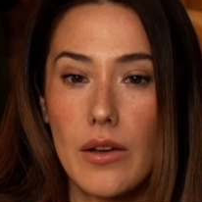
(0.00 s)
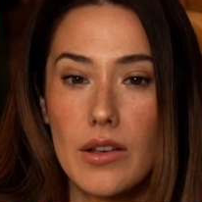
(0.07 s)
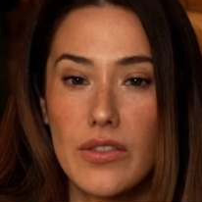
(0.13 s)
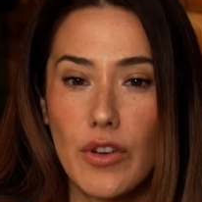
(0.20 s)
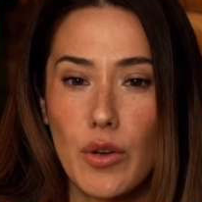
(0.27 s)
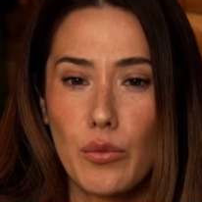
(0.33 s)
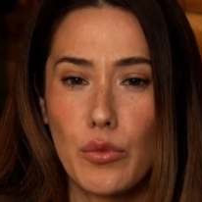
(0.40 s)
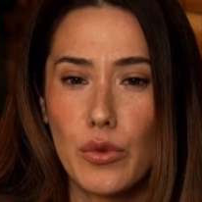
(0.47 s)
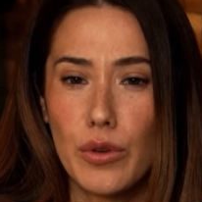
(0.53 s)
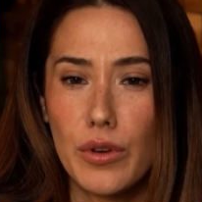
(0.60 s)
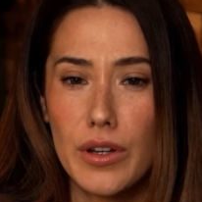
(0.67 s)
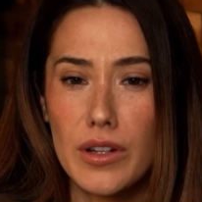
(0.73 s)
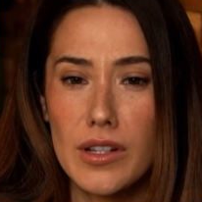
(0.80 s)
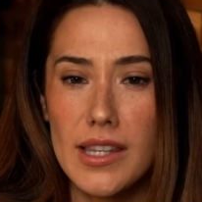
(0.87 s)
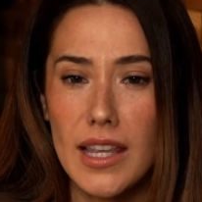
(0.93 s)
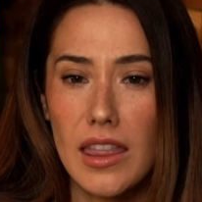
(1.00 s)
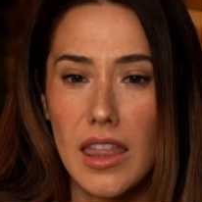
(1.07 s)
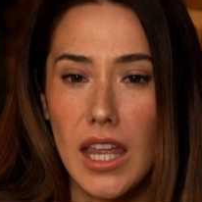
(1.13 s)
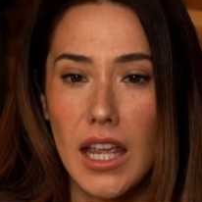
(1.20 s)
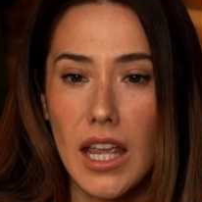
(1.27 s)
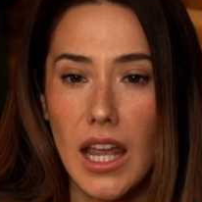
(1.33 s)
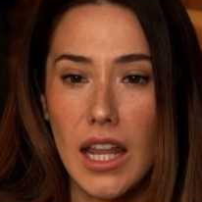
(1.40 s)
It was from Reuters, I
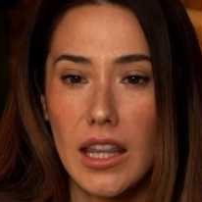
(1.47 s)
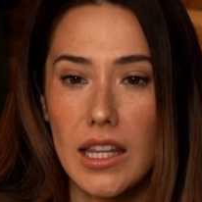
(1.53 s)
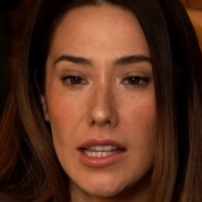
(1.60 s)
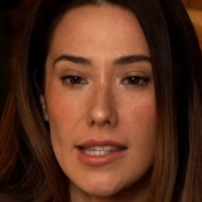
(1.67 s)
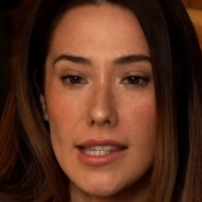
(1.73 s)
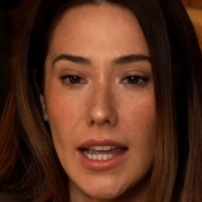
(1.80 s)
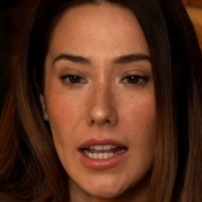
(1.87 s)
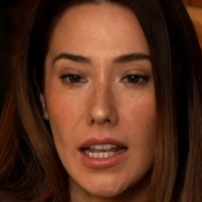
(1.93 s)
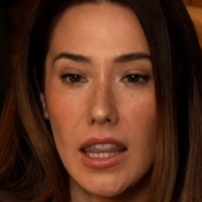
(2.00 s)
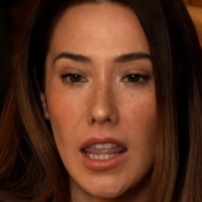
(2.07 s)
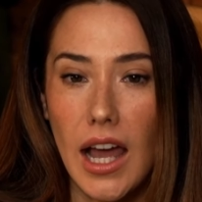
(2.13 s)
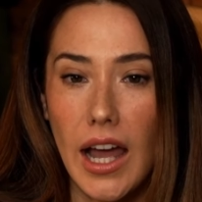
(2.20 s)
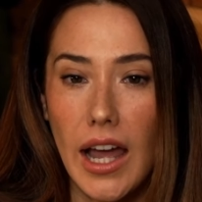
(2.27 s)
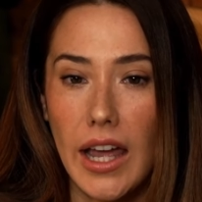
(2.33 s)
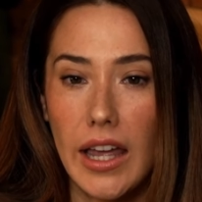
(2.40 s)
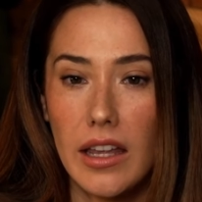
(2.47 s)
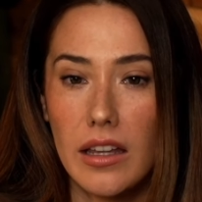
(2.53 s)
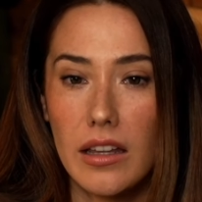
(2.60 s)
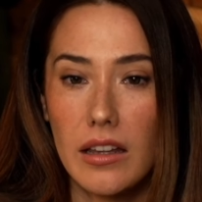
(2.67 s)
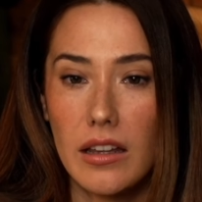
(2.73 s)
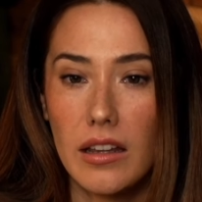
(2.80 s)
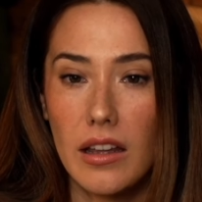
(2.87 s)
think, and they said that
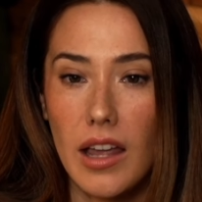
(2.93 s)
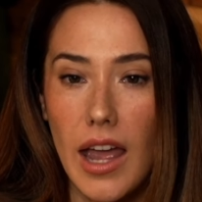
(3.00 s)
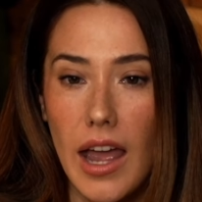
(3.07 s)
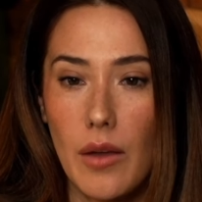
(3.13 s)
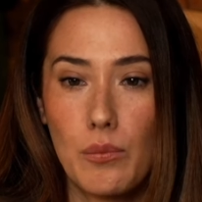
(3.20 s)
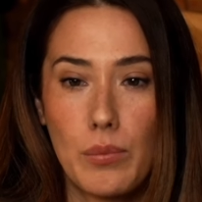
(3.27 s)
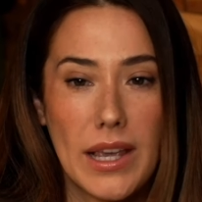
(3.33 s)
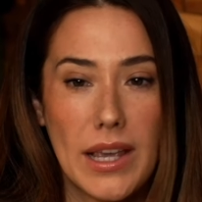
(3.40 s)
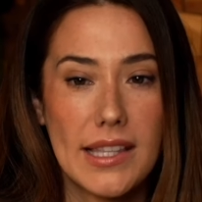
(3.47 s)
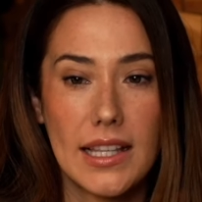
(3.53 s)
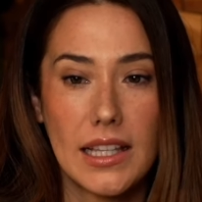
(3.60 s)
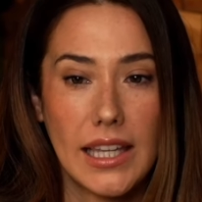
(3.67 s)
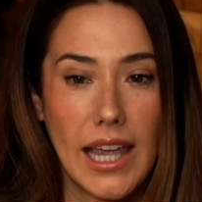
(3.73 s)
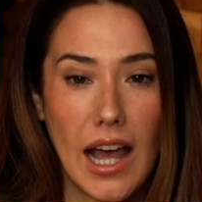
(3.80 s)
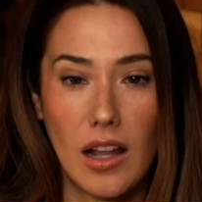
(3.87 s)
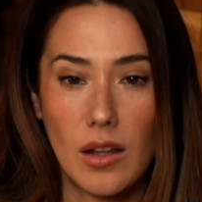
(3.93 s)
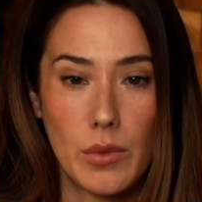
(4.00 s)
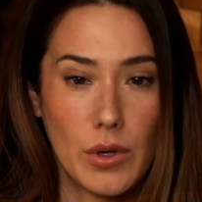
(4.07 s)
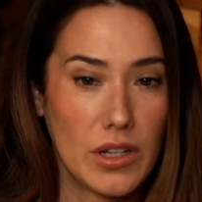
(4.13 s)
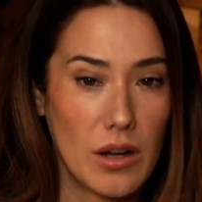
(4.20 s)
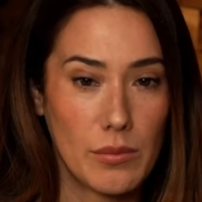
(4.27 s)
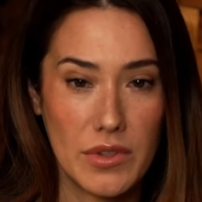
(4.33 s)
basically
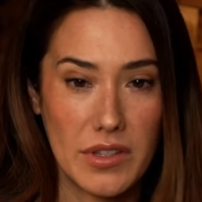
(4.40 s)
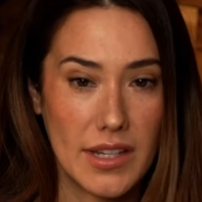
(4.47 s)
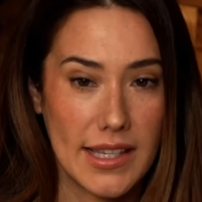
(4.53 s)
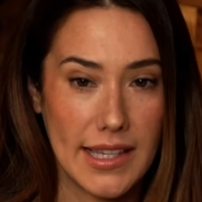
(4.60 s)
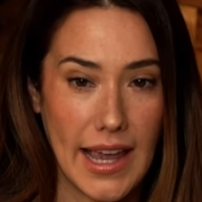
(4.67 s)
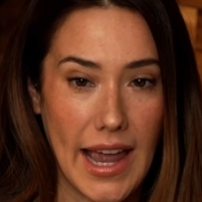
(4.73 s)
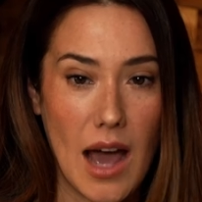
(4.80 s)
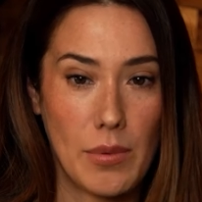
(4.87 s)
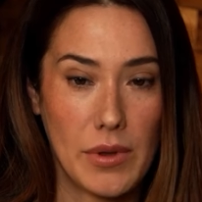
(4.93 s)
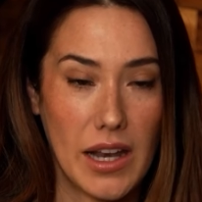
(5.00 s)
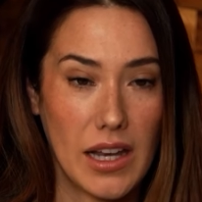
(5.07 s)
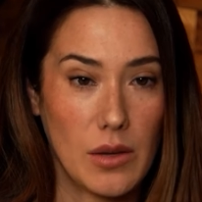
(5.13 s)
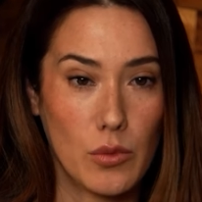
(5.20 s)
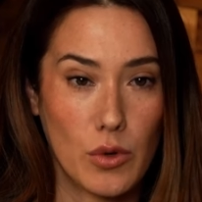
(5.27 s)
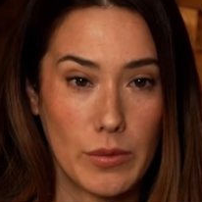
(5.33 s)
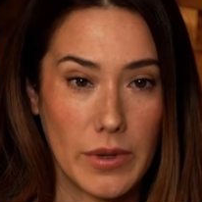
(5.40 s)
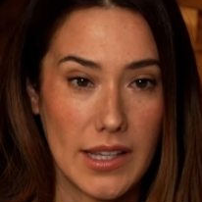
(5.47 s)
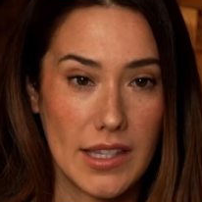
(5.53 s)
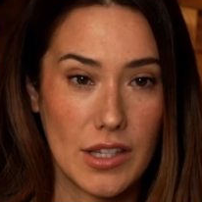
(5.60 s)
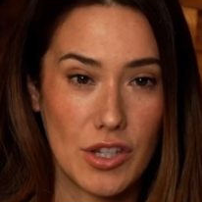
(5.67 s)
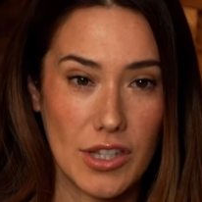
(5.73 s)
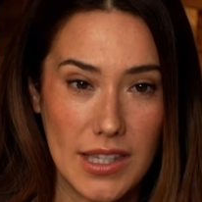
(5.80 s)
alimony almost doesn't happen anymore
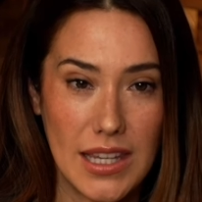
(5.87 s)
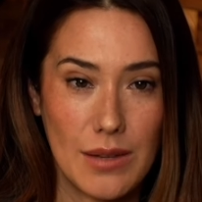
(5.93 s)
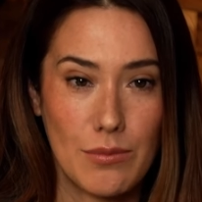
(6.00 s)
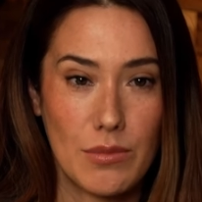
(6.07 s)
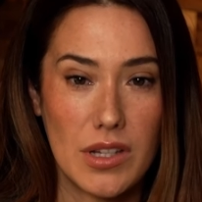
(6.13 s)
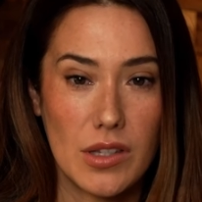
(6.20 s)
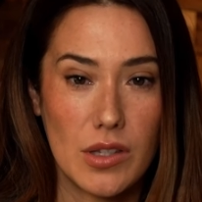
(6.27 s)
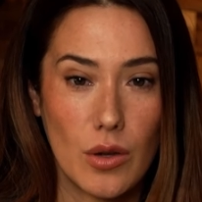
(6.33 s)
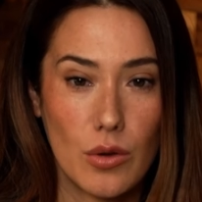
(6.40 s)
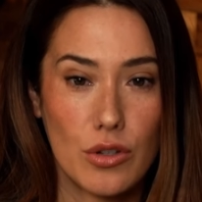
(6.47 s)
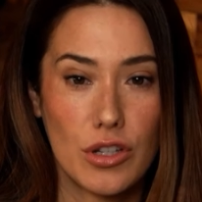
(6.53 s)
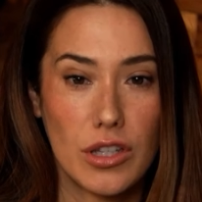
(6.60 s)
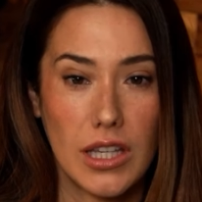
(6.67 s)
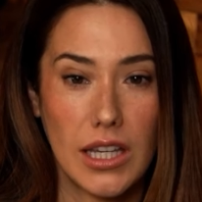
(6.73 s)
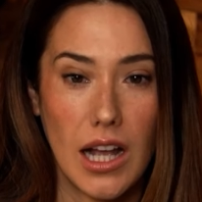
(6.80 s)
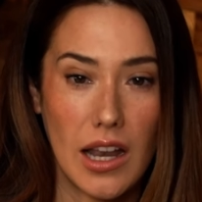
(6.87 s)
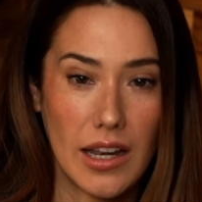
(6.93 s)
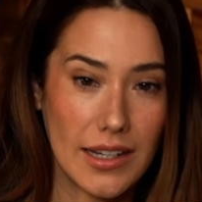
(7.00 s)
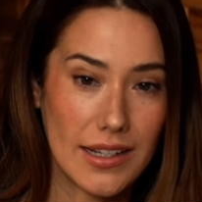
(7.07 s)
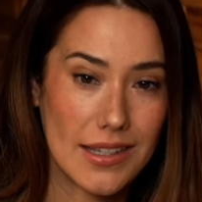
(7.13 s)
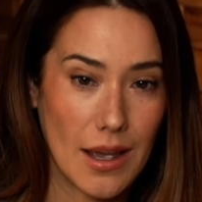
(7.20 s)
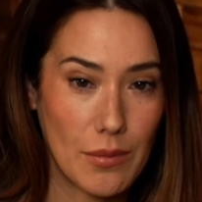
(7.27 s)
because it just seemed socially
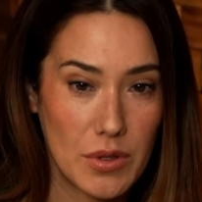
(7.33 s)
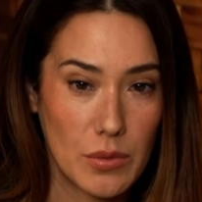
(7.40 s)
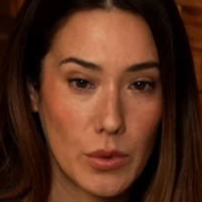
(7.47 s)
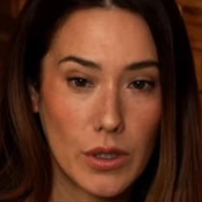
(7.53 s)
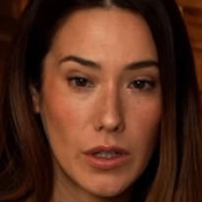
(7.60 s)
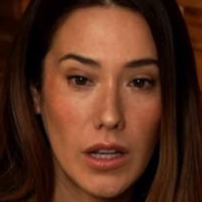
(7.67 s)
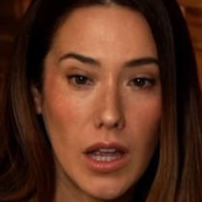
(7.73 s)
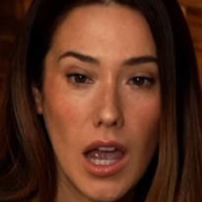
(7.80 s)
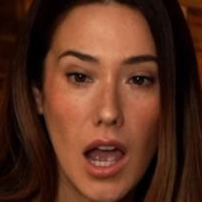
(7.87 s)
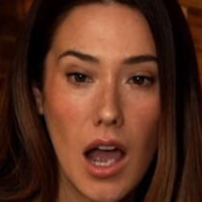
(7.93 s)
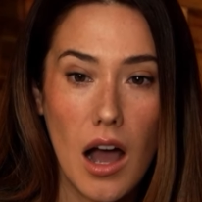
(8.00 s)
unacceptable.